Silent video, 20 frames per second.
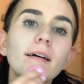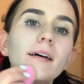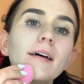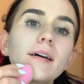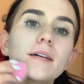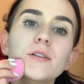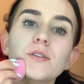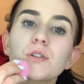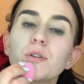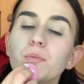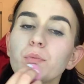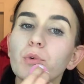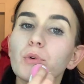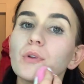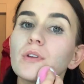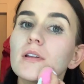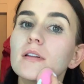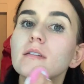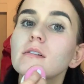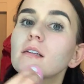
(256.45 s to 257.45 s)
as
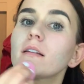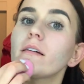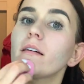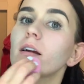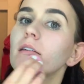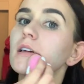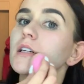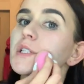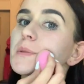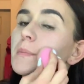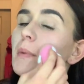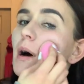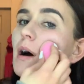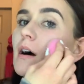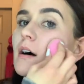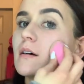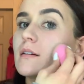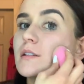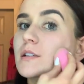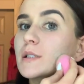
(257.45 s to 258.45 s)
smooth as a layer as
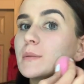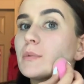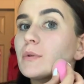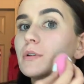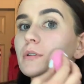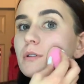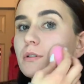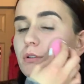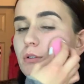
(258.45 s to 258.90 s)
possible,